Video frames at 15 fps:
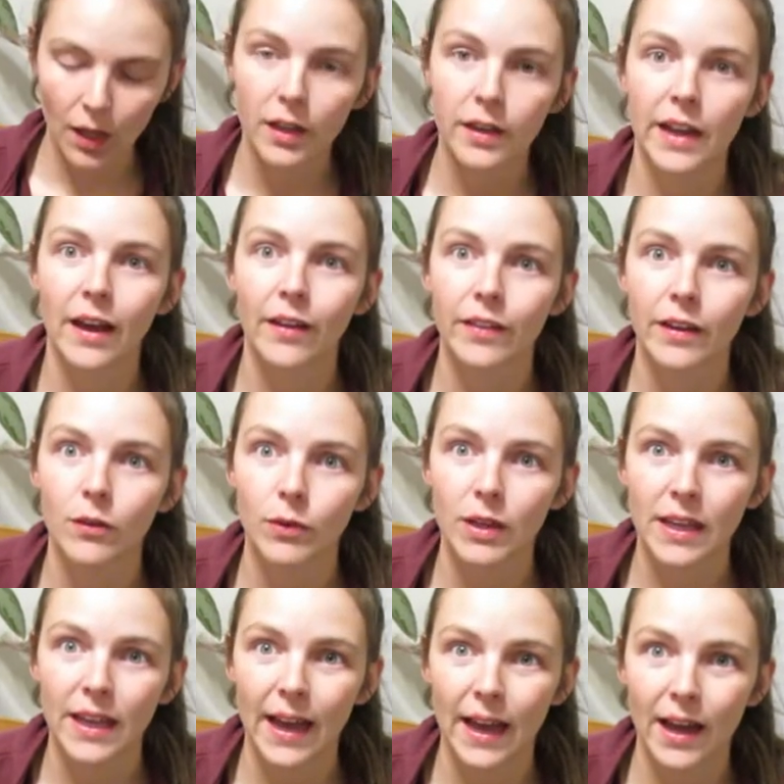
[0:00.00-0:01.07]
Now that
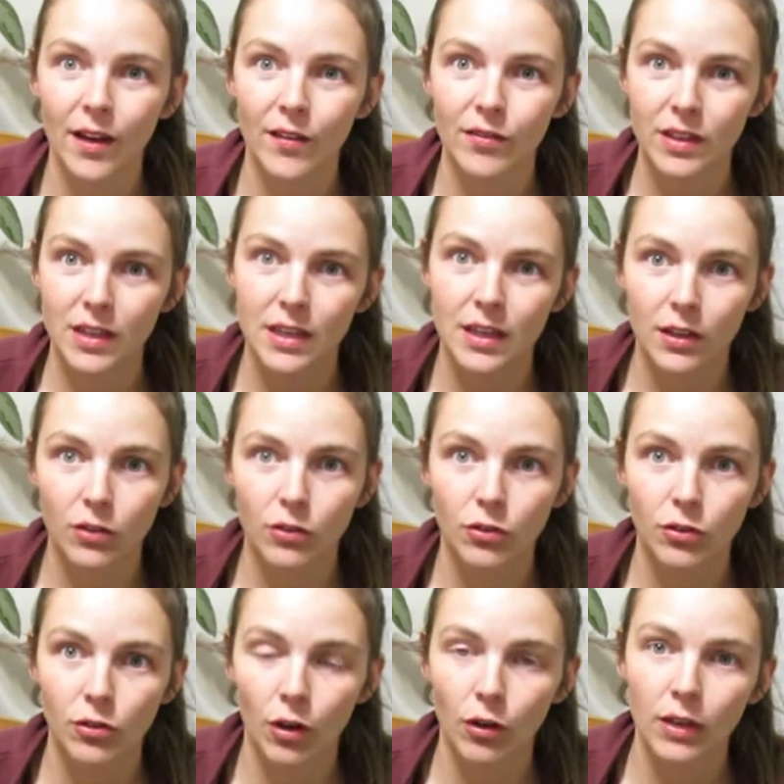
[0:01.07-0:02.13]
we have the
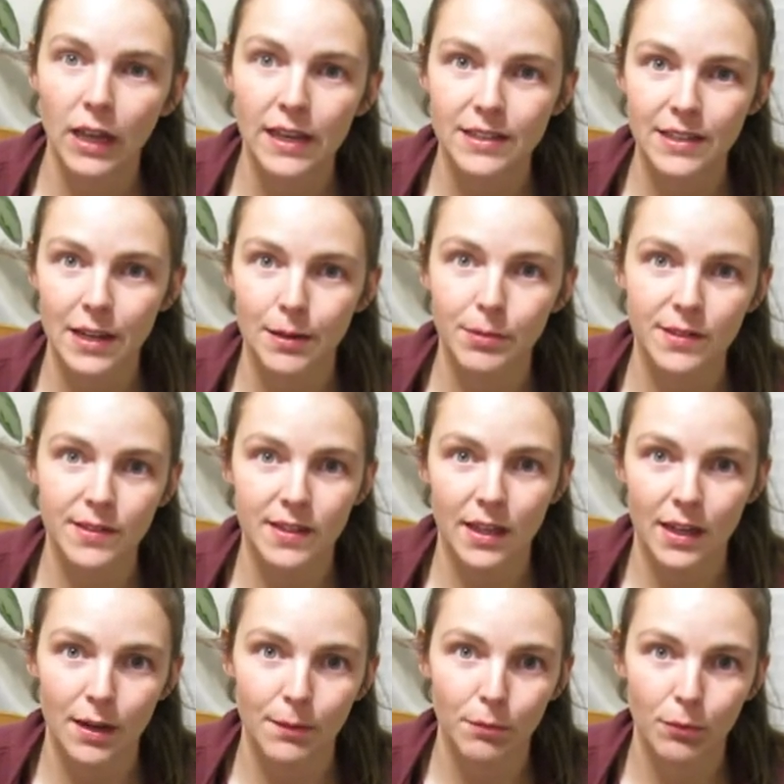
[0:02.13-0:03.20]
grow light table
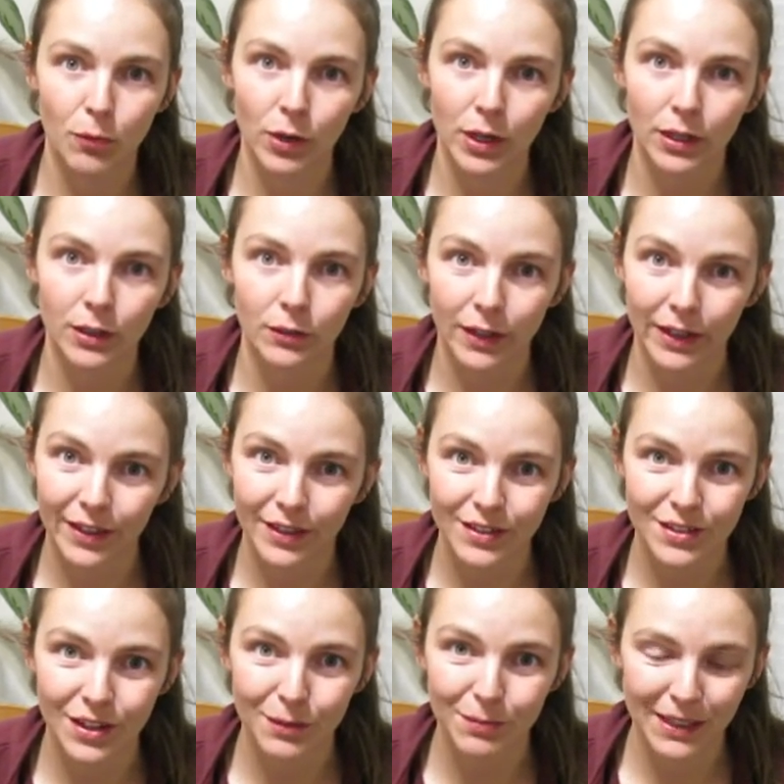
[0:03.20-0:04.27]
set up, we're ready to
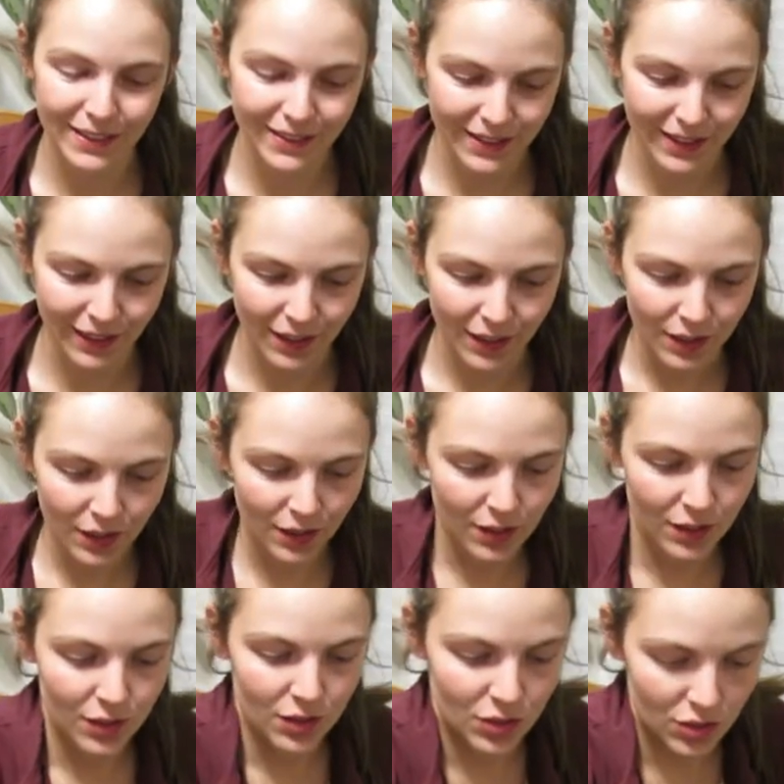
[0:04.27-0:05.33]
start planting.
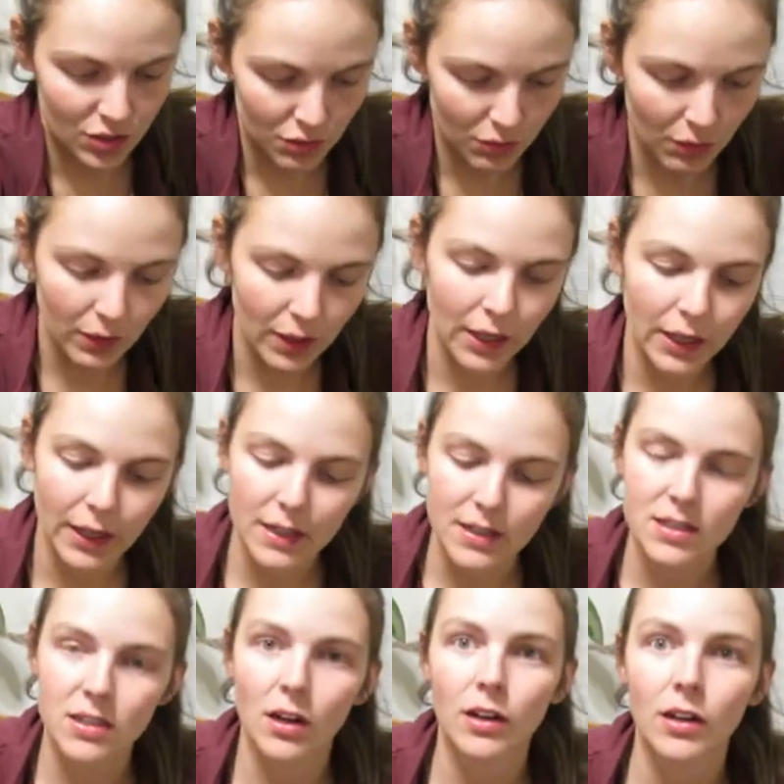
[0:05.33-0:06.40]
So what we're gonna get
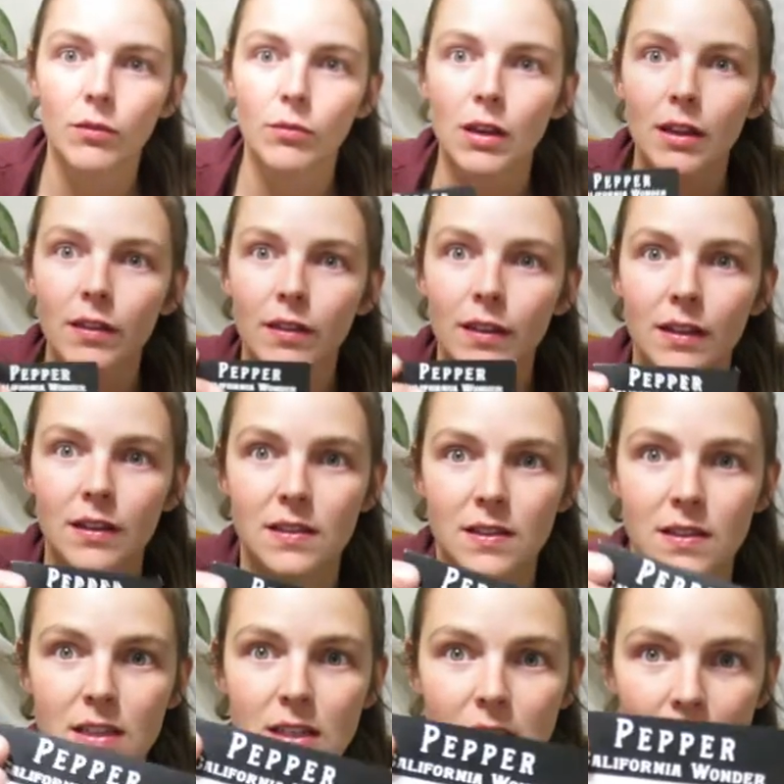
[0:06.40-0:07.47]
started with is
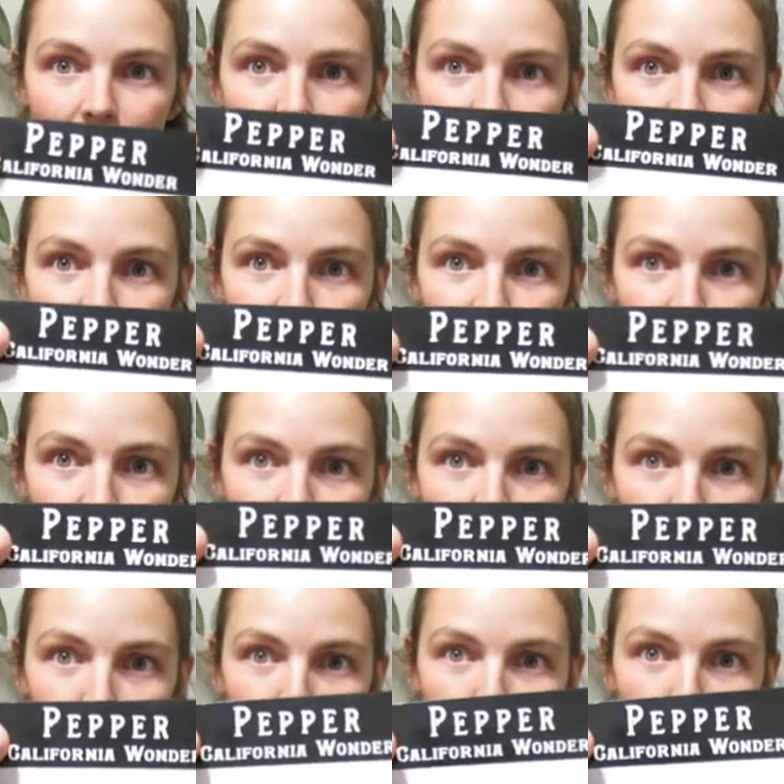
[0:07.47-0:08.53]
the
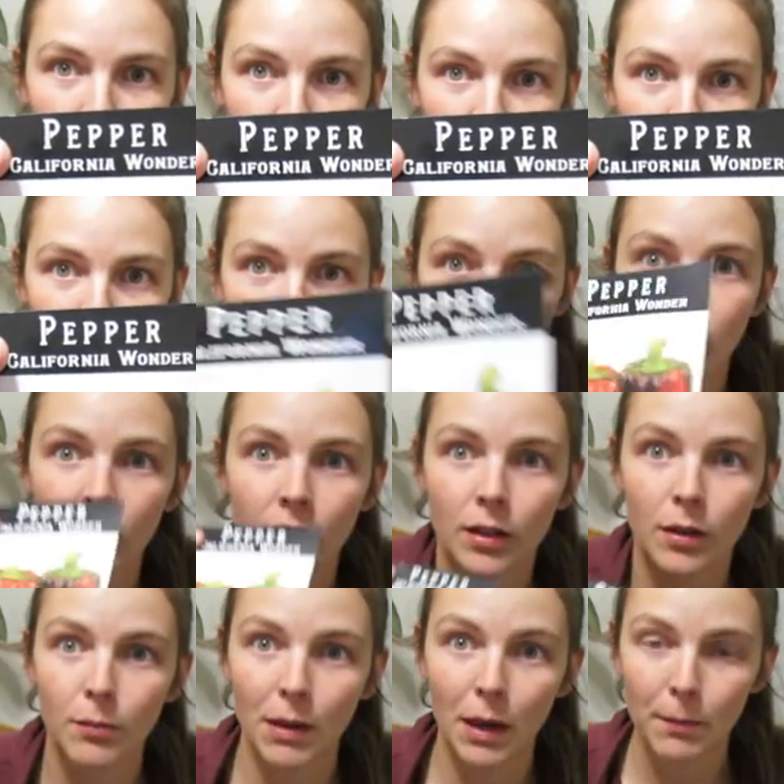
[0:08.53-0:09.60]
California Wonder
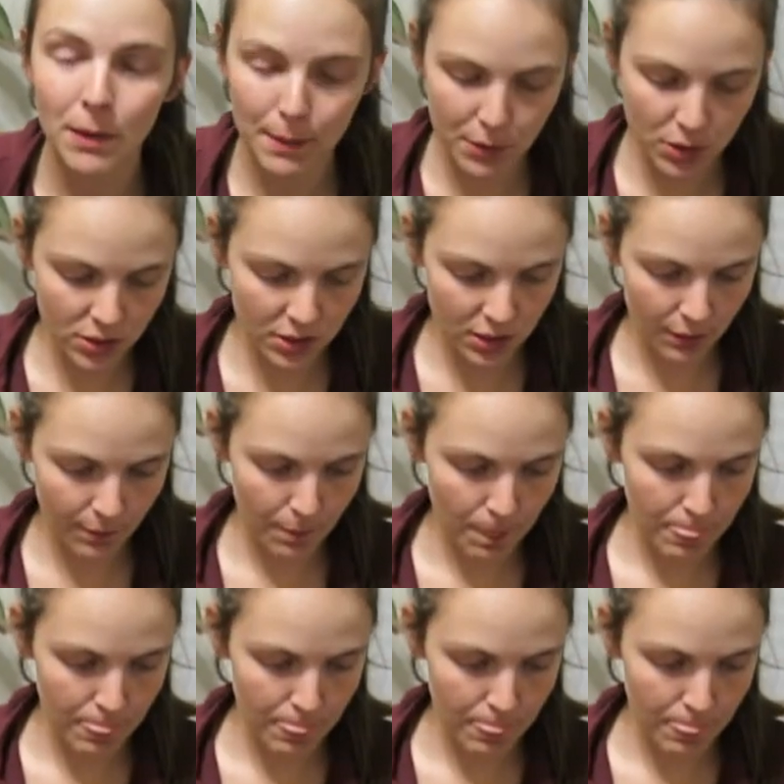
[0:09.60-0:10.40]
bell peppers.